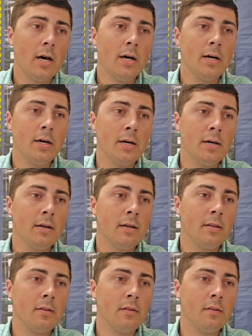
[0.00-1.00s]

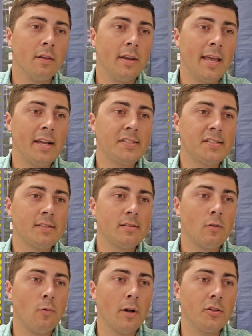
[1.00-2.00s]
The
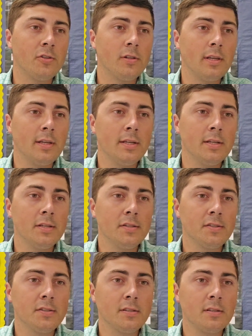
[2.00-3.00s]
next question
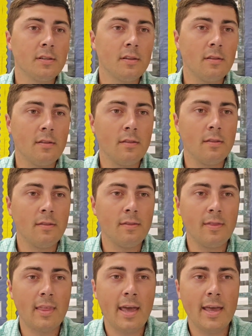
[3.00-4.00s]
is,
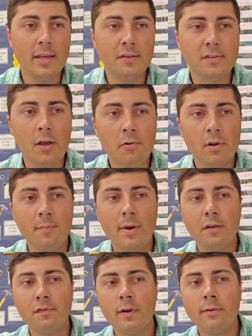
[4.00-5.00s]
that it's talking
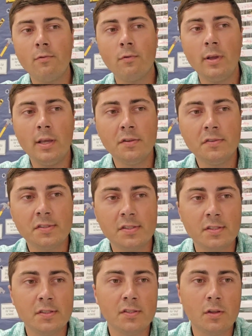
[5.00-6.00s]
about several
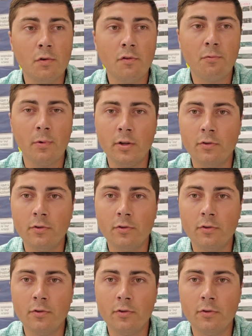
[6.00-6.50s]
instances students were